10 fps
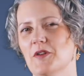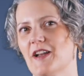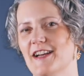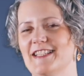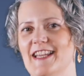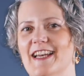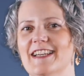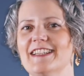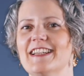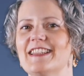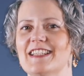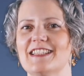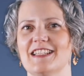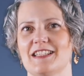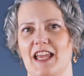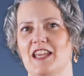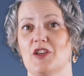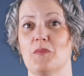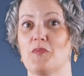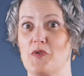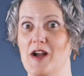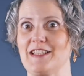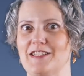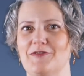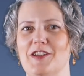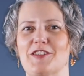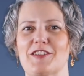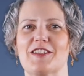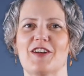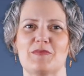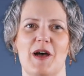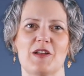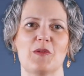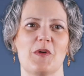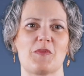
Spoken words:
an idea, this is a compressed version of my normal